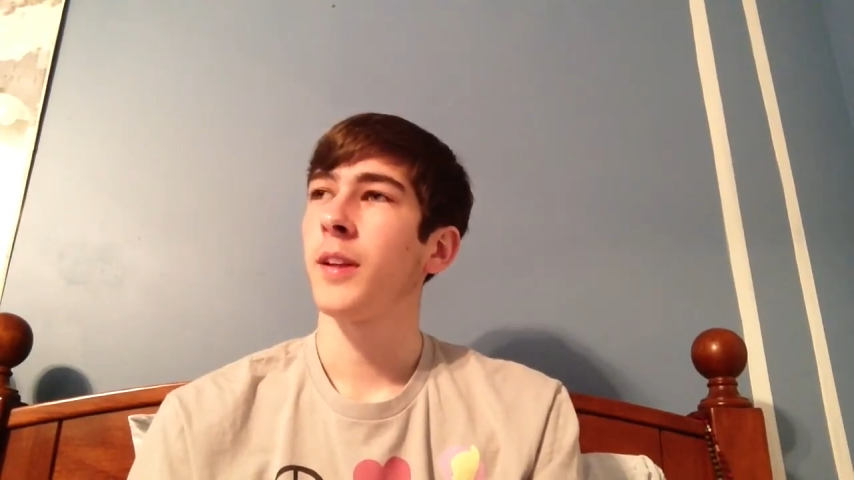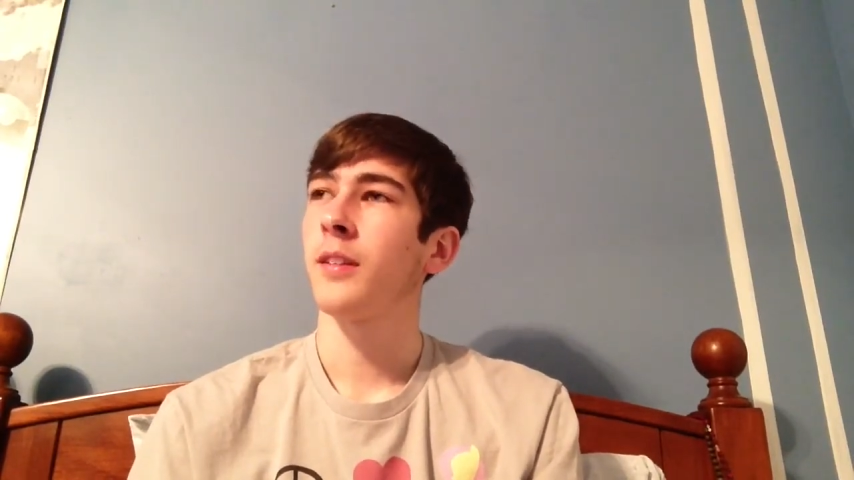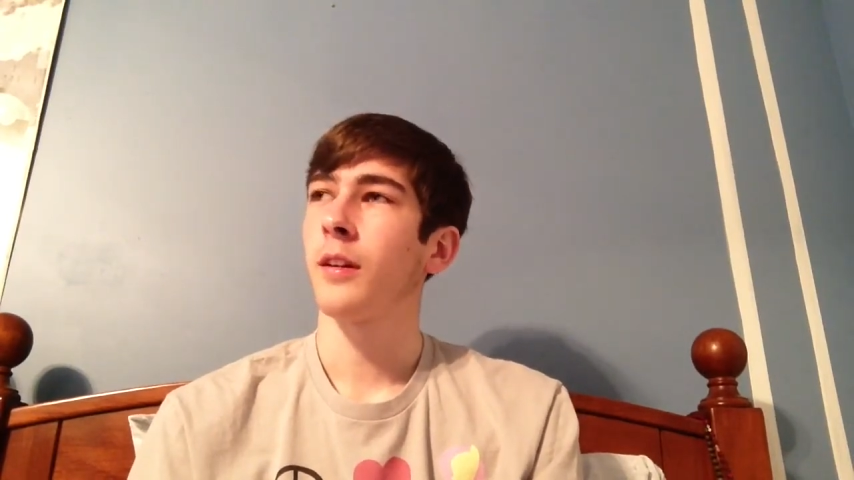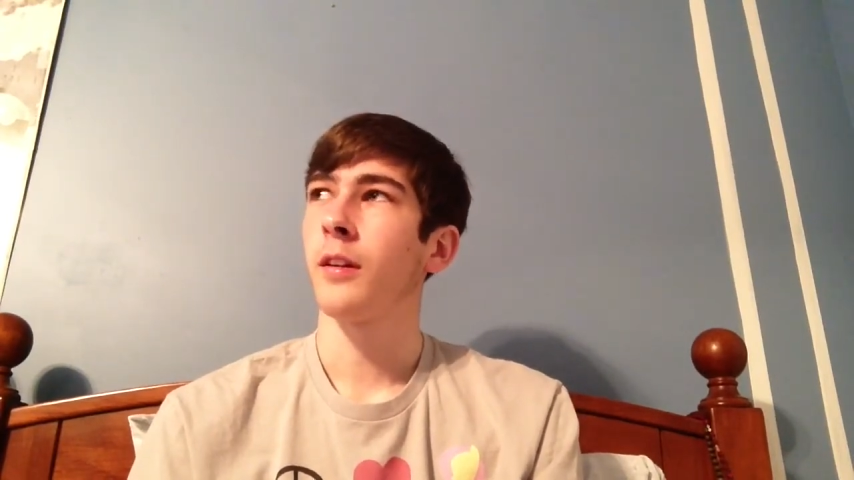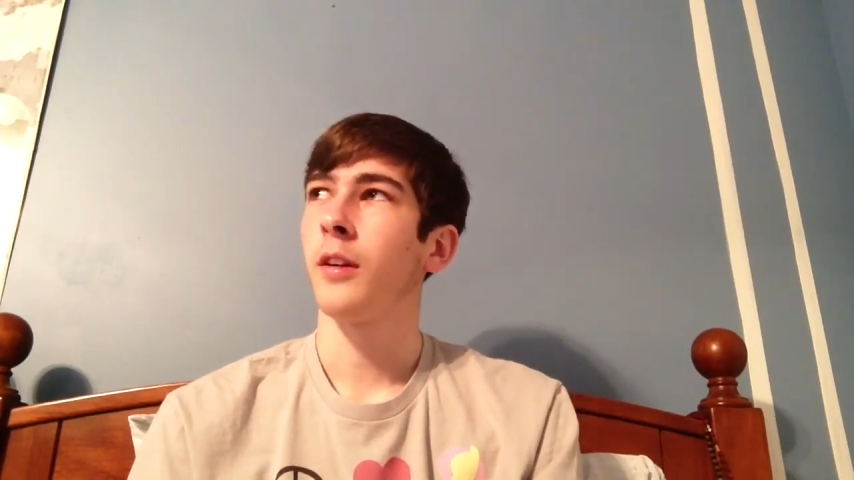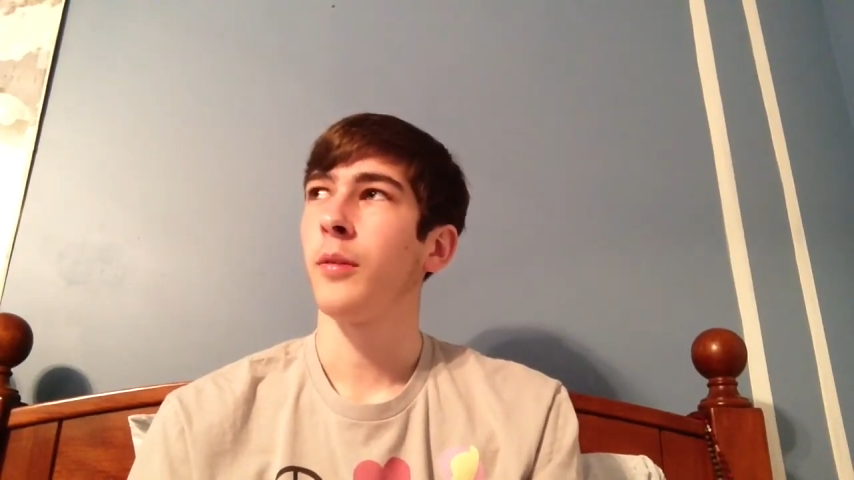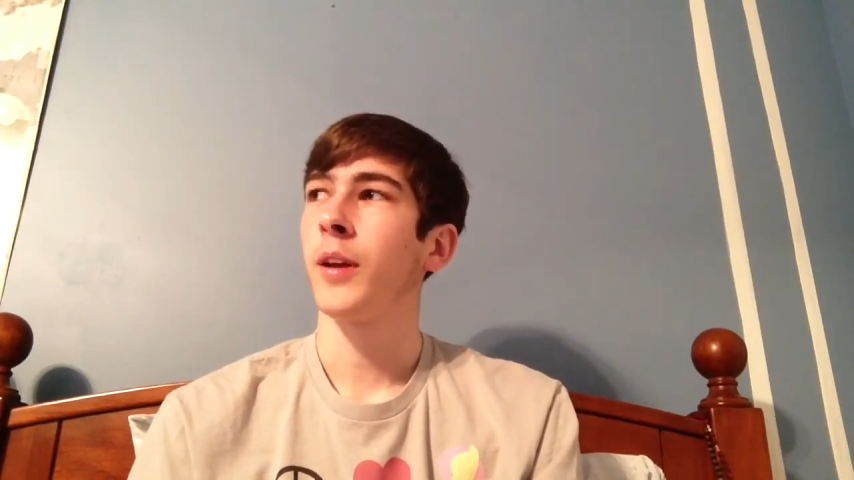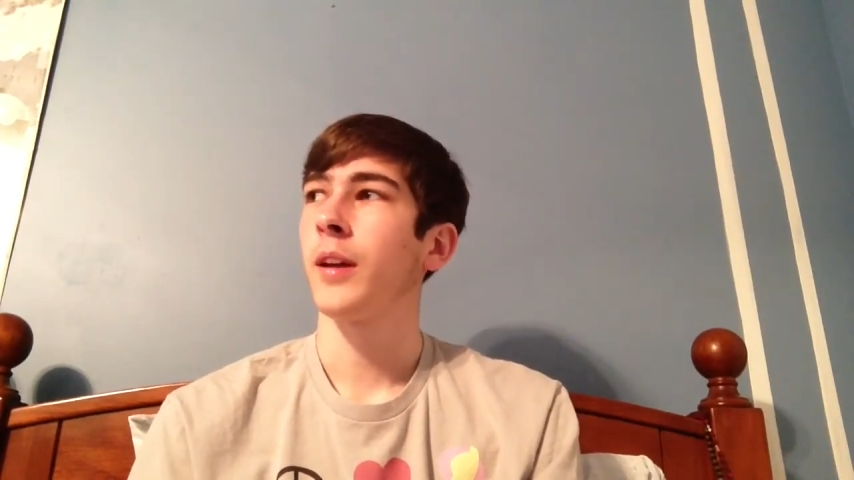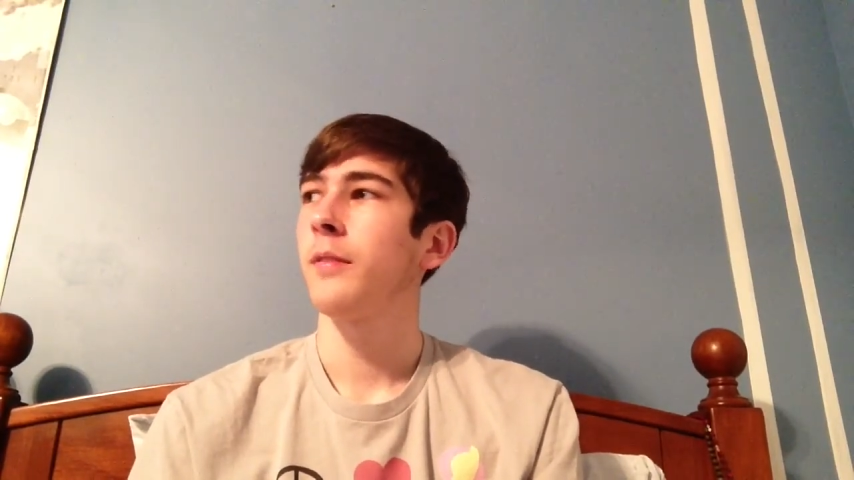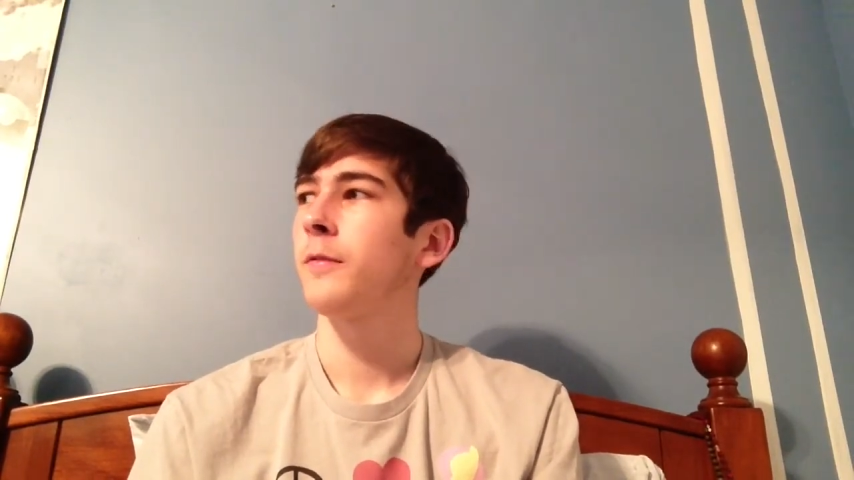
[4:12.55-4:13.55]
is
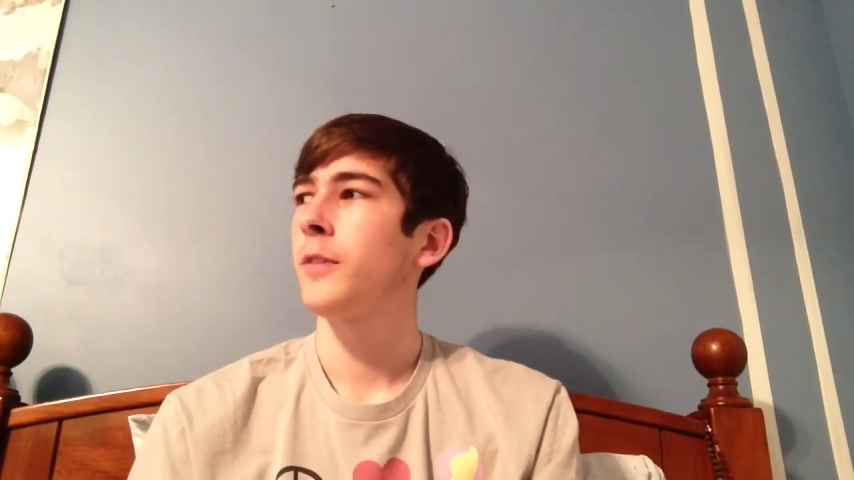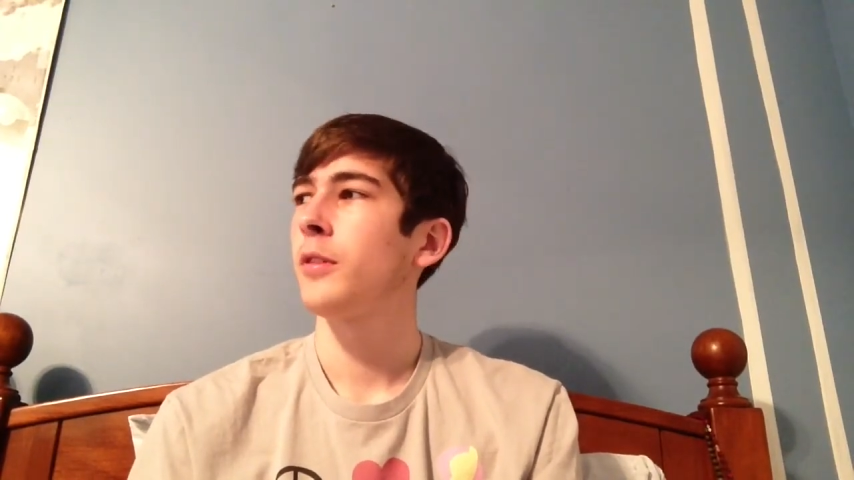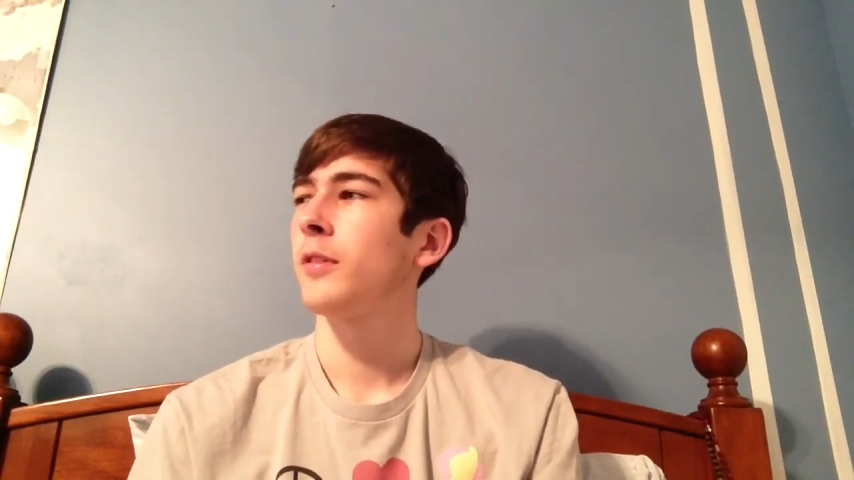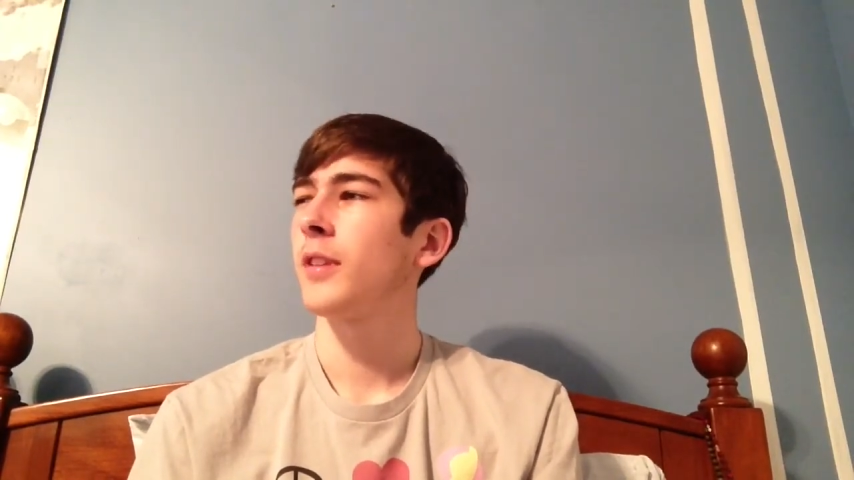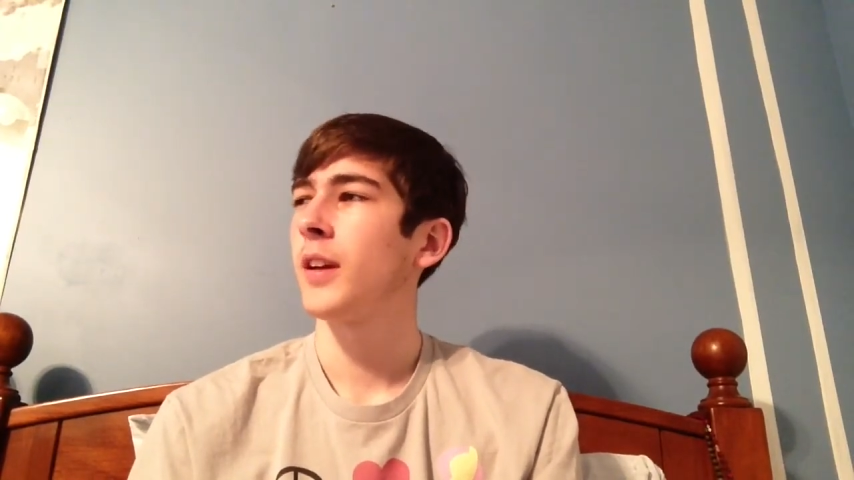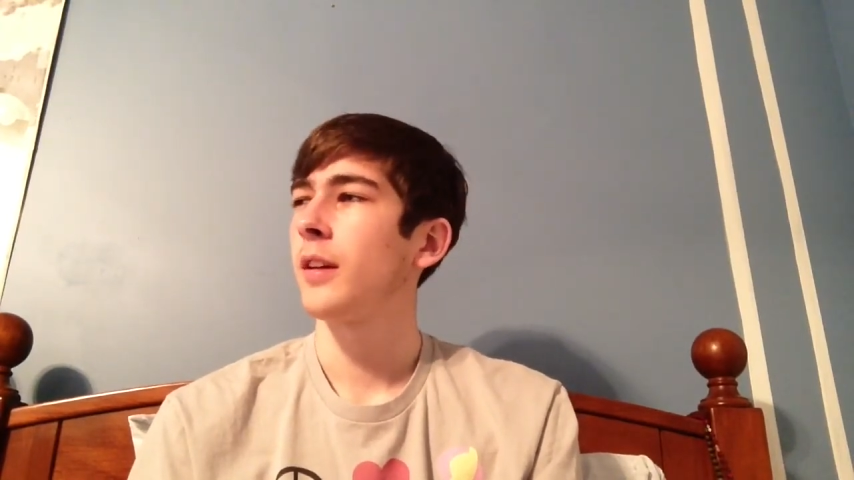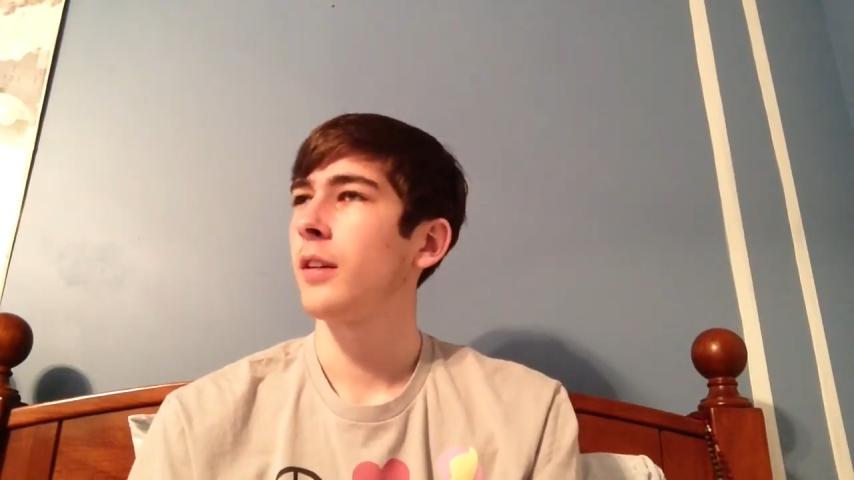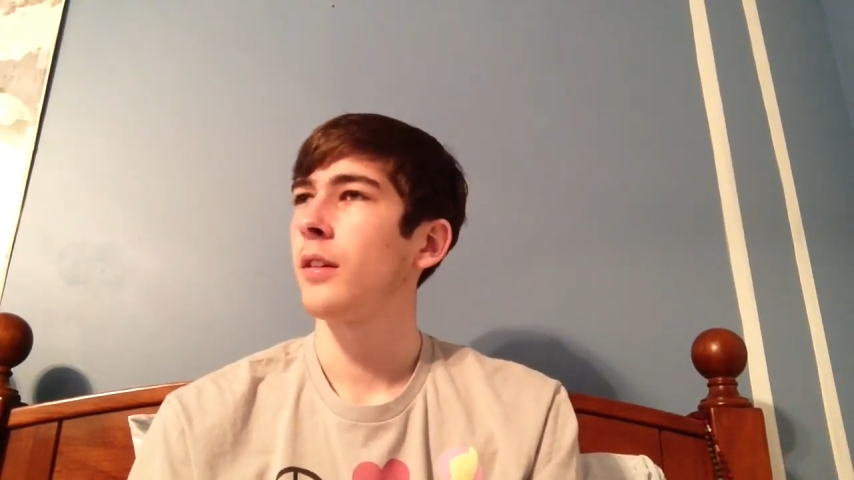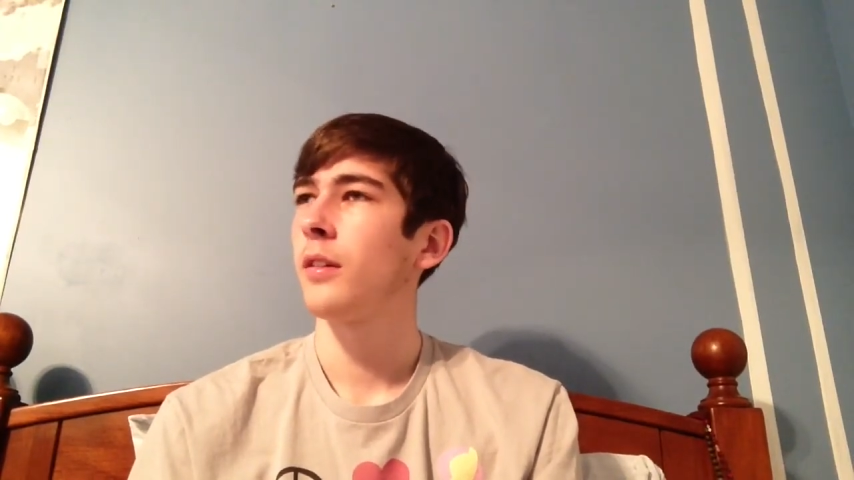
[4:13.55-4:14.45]
arguing, it feels like